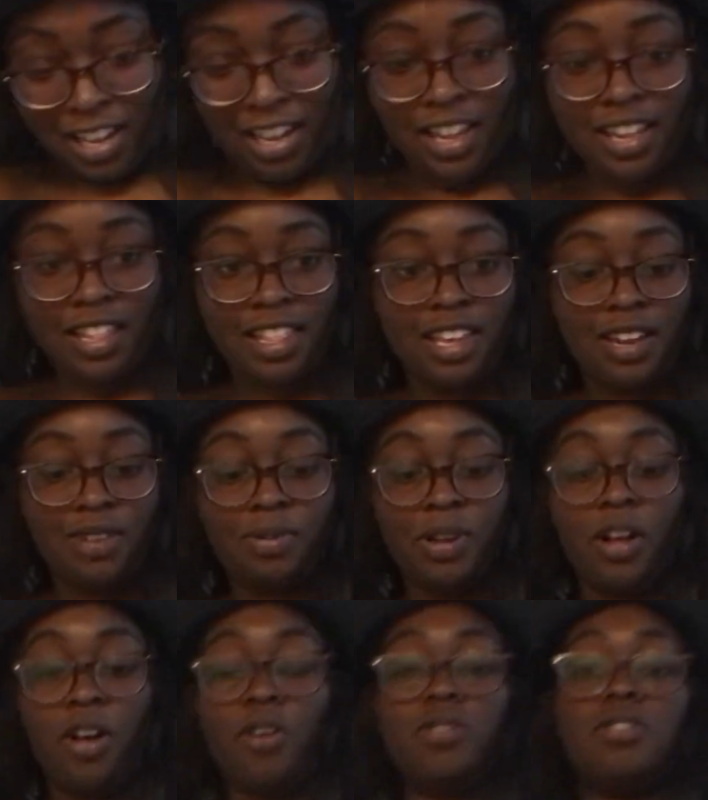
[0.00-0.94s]
And then
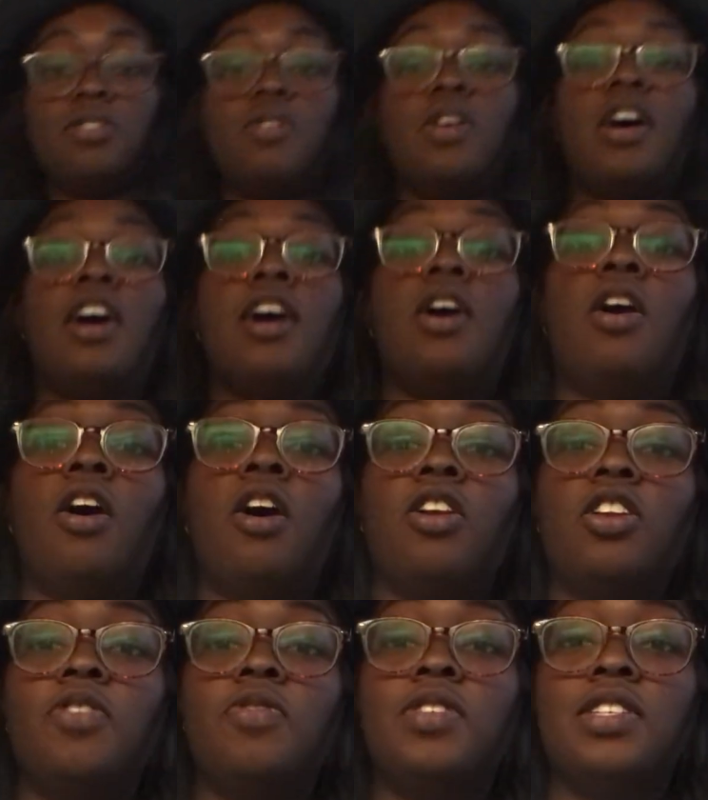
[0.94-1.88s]
we also got
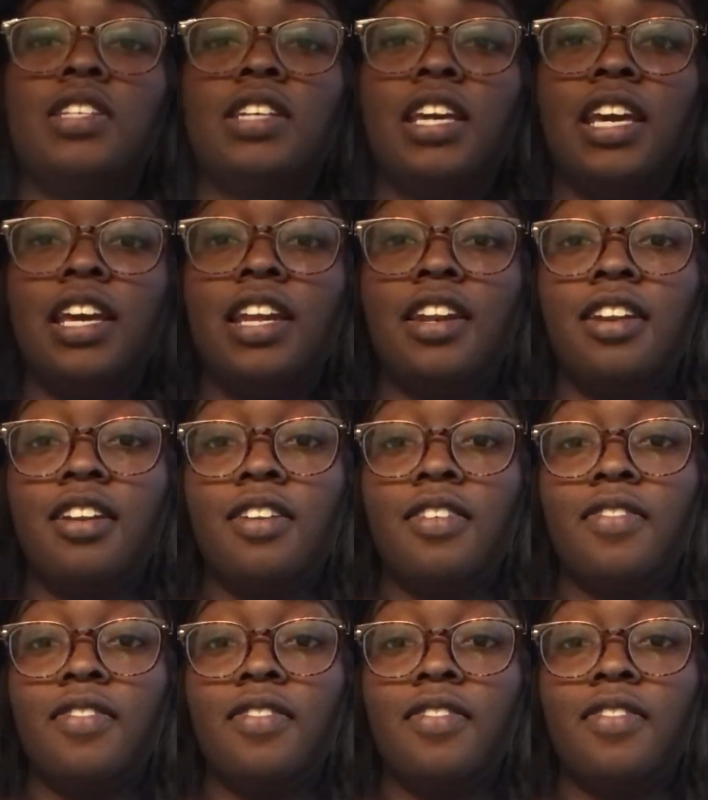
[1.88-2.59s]
olive skin.